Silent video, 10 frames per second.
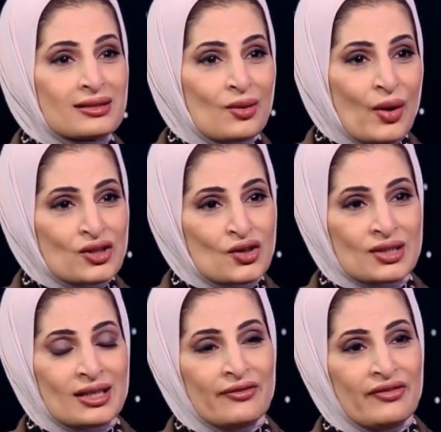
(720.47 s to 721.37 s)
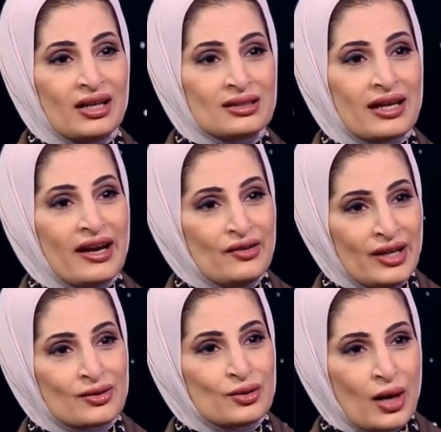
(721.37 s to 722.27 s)
questions and a vast
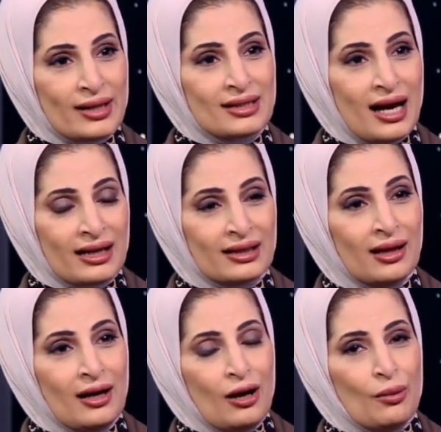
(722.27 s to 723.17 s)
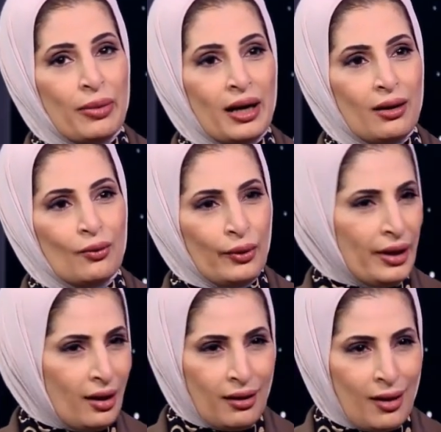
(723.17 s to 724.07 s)
areas to tackle, but we
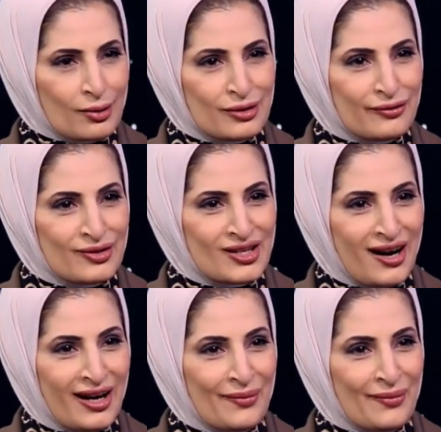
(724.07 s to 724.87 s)
are out of time.